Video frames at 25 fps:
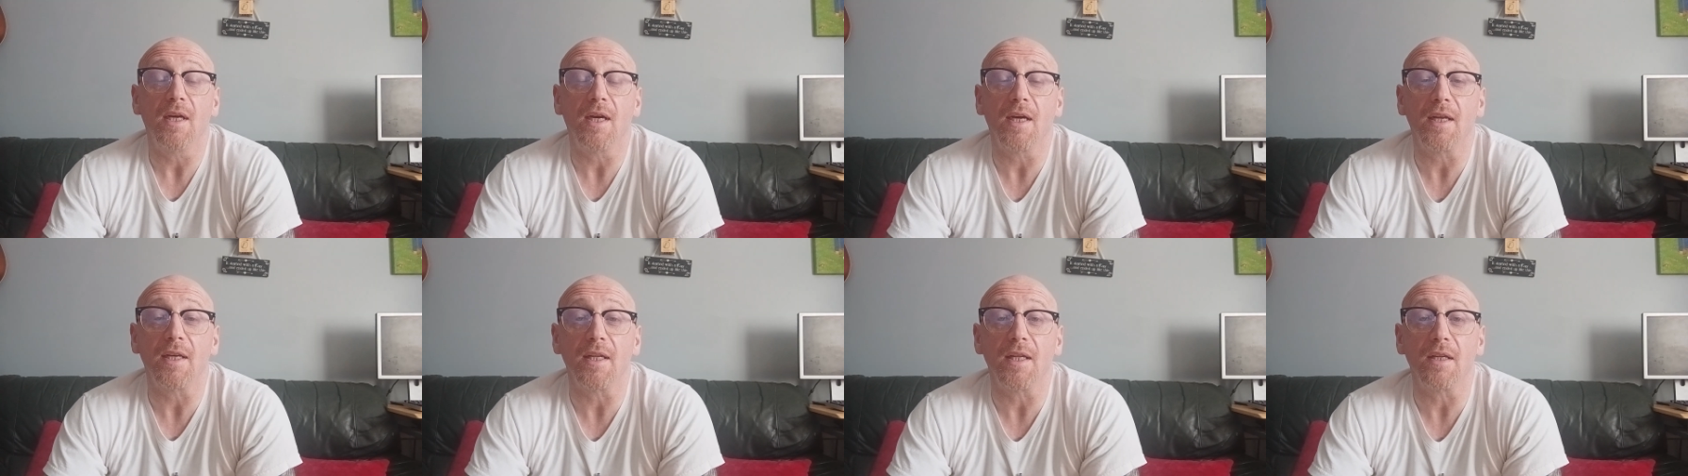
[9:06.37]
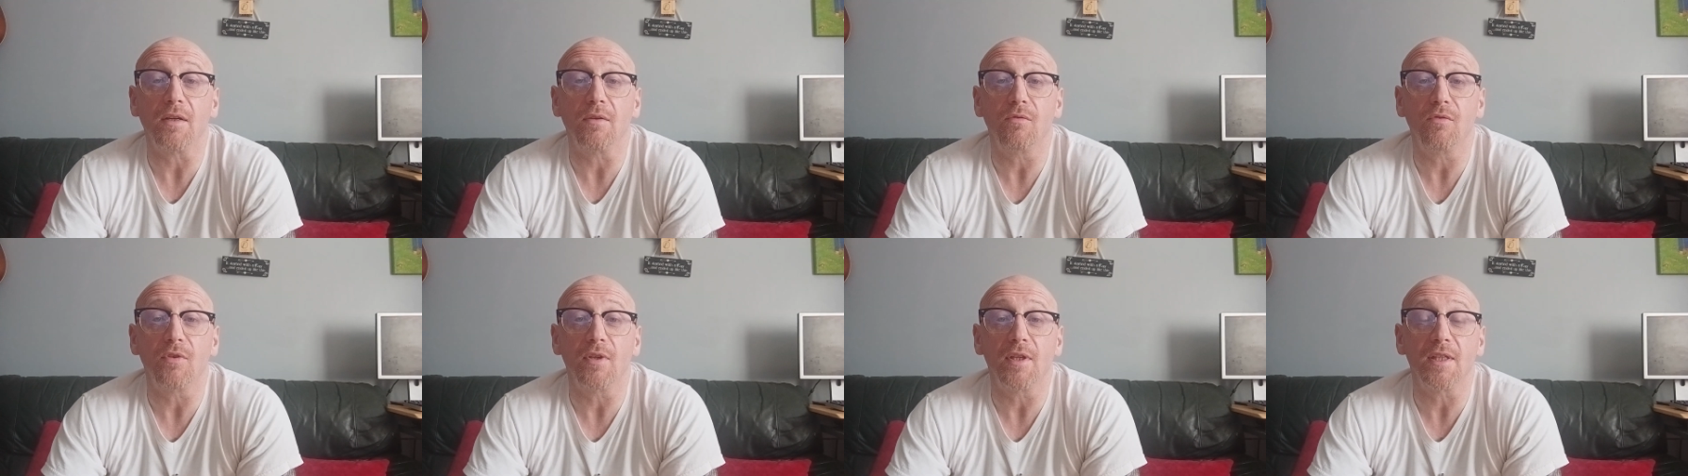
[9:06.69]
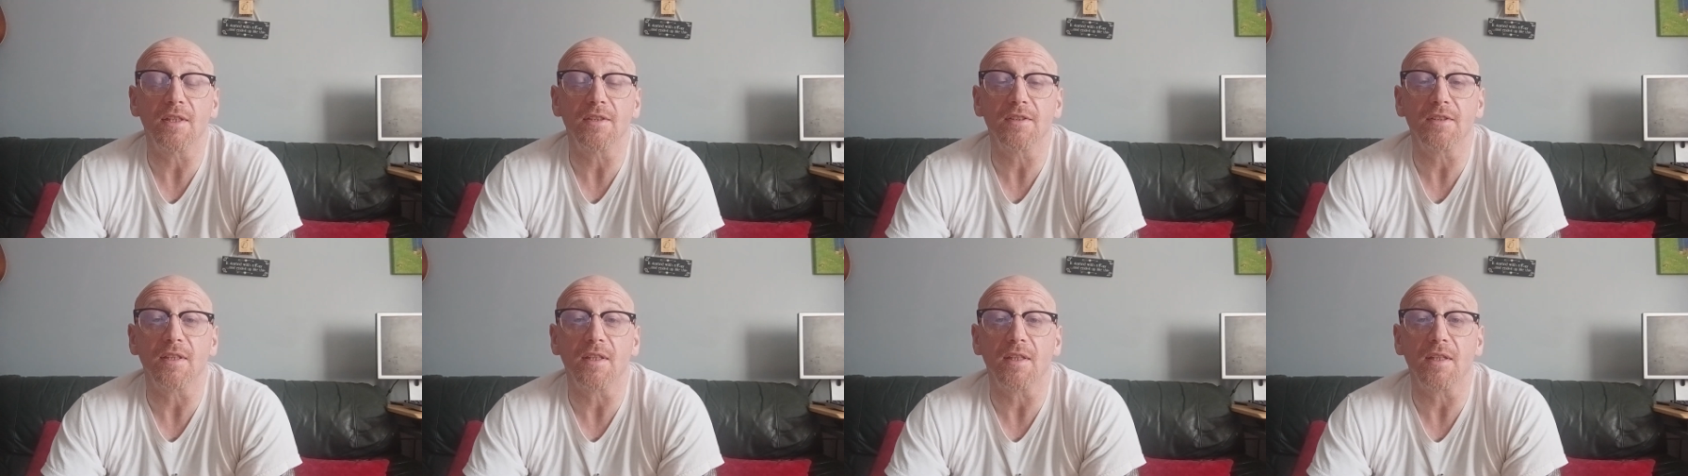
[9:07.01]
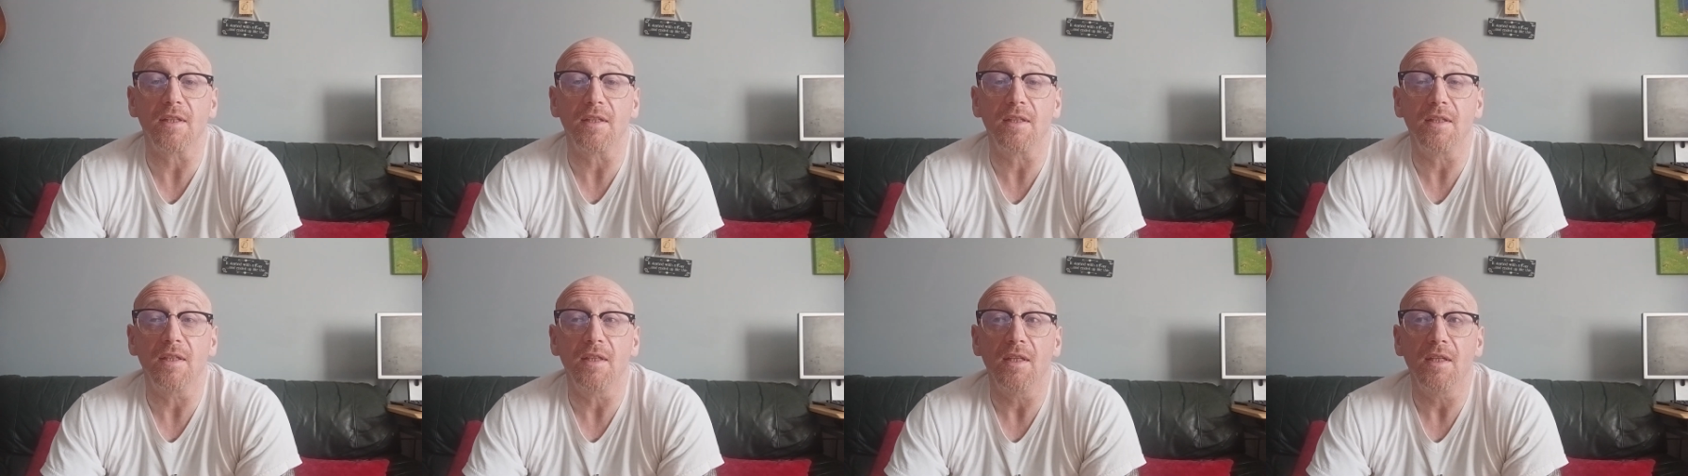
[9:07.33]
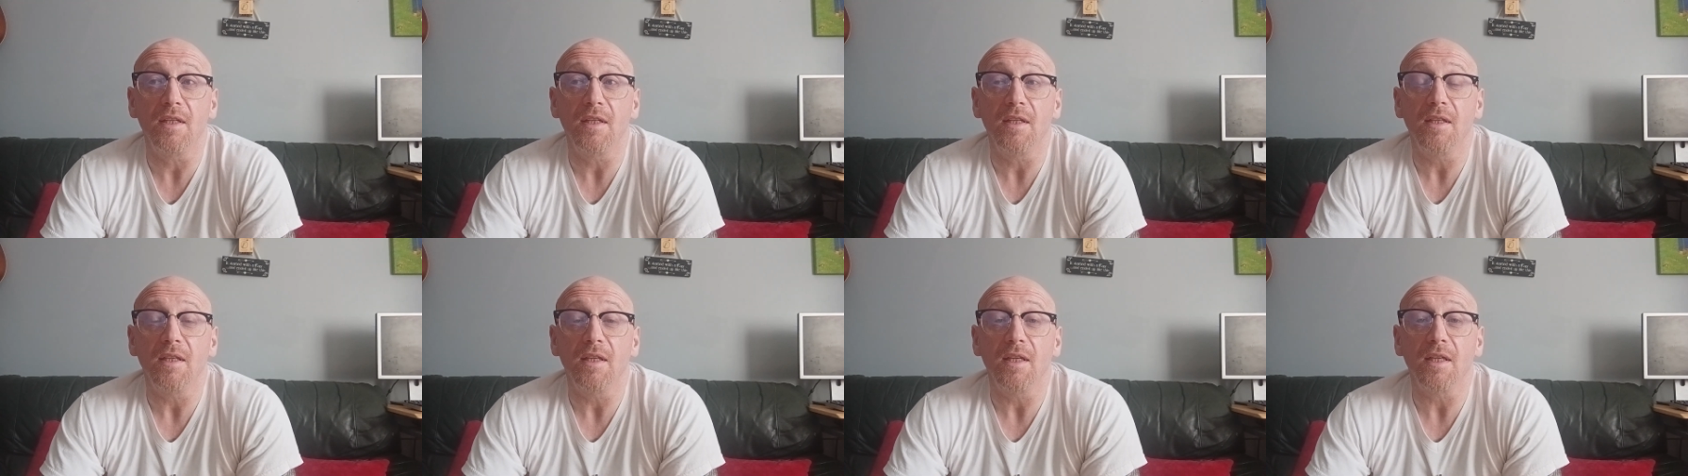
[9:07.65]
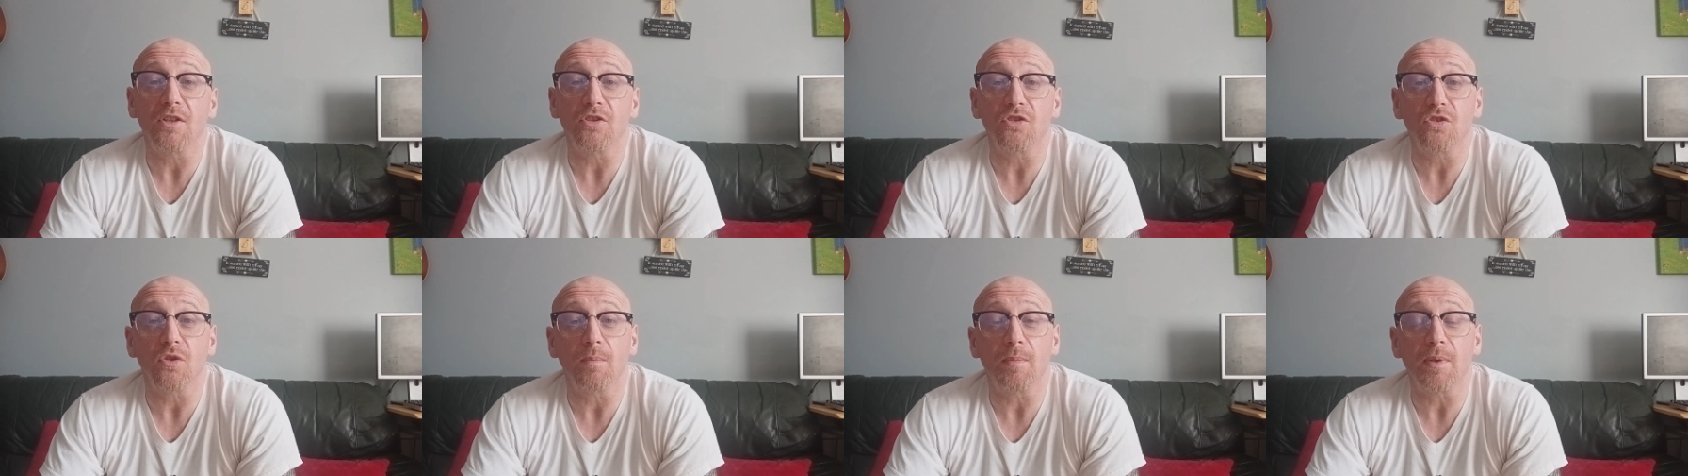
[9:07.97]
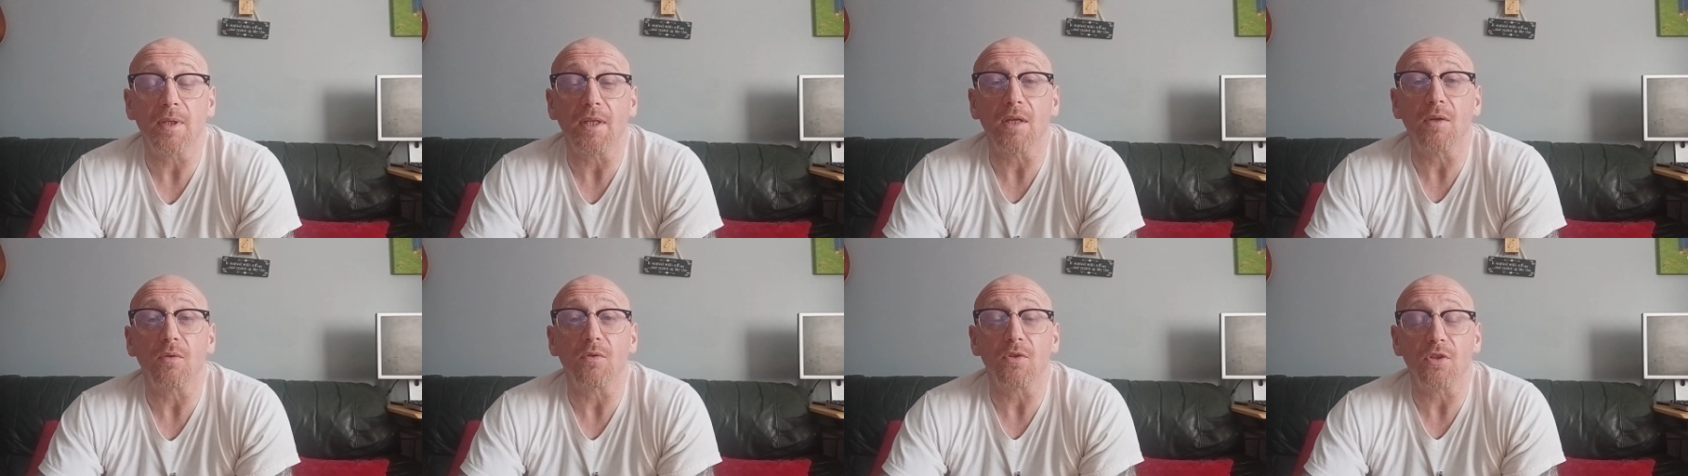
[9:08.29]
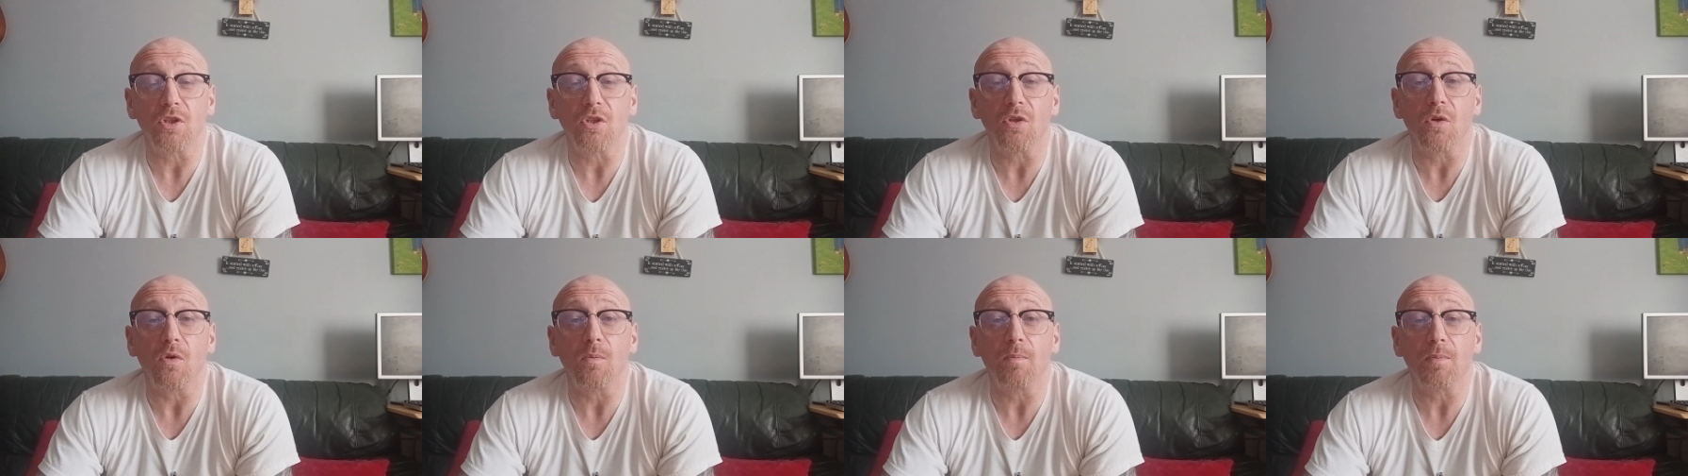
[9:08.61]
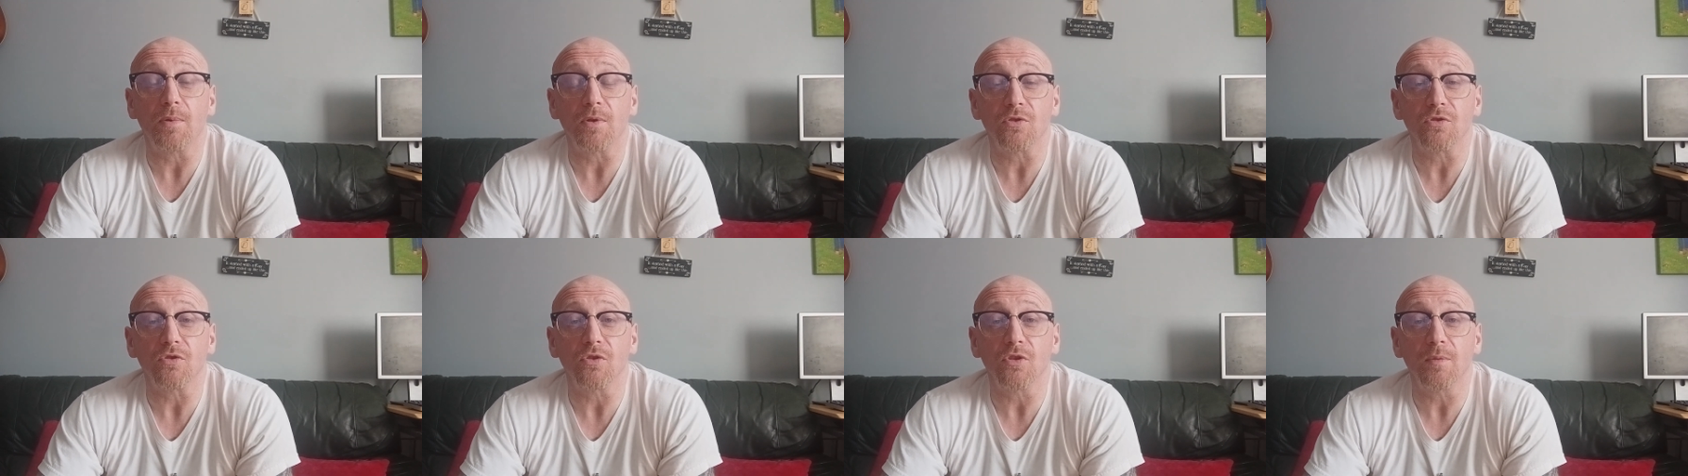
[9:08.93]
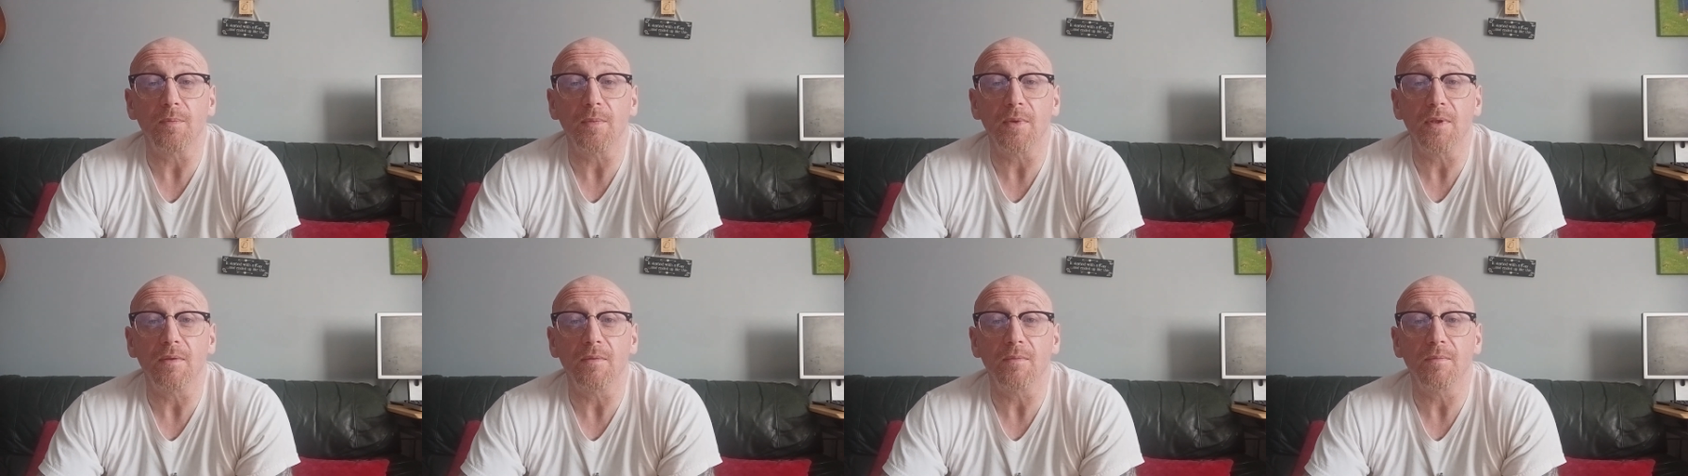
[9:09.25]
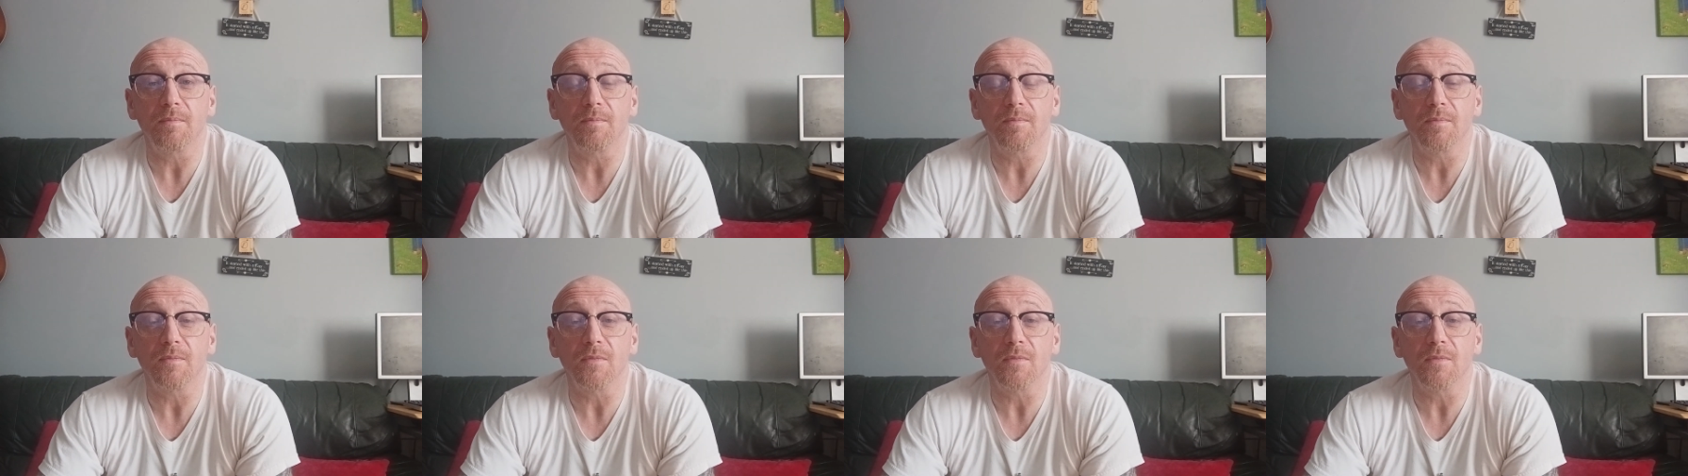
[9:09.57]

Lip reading: And realistically, it should be out in the open. Do you know what I mean?